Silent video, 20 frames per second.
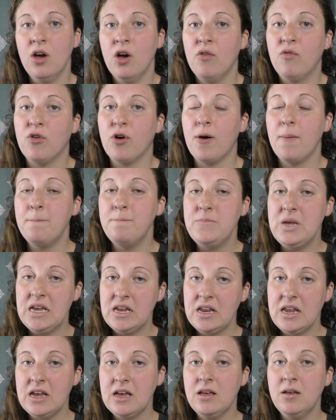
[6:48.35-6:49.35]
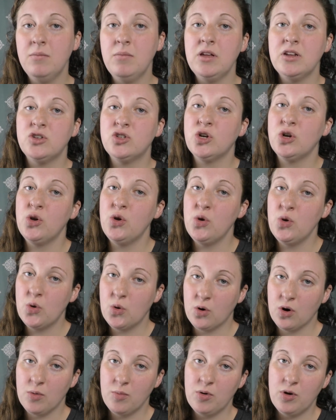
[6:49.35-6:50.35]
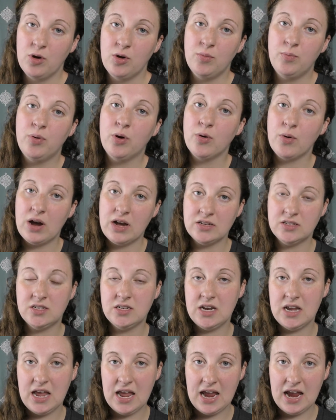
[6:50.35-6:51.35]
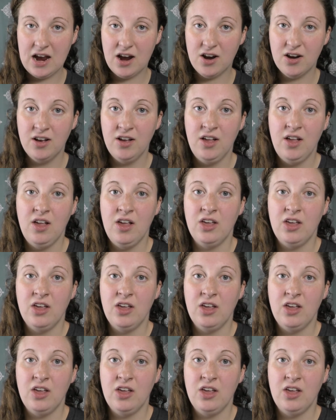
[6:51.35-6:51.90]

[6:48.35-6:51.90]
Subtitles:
For a medium to normal porosity hair,